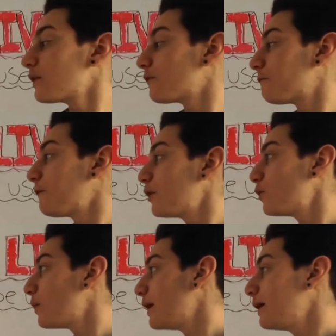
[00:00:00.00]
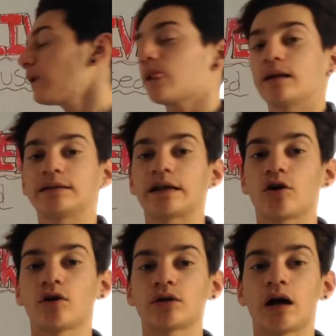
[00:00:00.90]
The final way
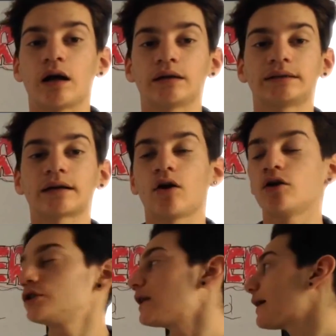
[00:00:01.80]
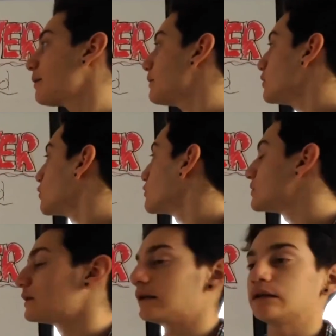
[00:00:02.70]
technology that can be
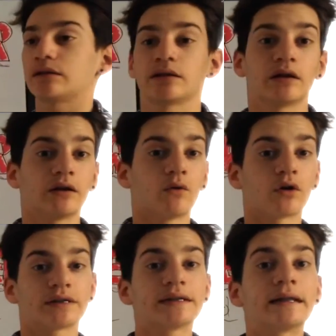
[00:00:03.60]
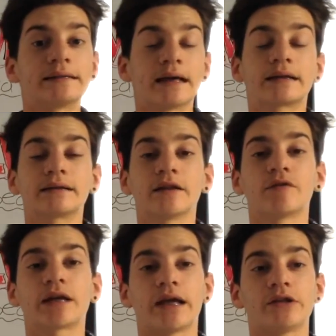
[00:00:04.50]
used in order to detect
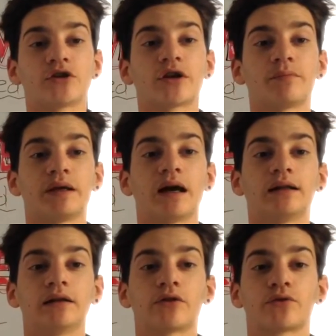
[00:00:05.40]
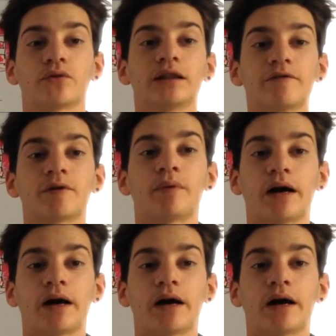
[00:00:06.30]
liver cancer could be through a liver